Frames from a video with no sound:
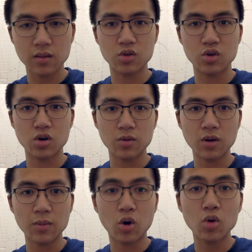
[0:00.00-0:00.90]
the terminal.
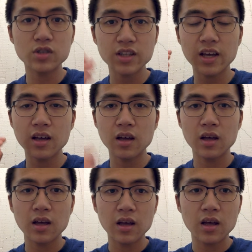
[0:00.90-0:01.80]
I'm hosting
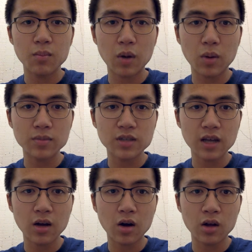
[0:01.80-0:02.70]
my
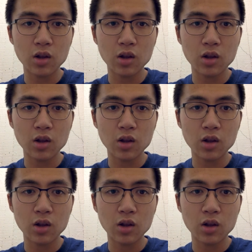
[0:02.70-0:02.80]
website on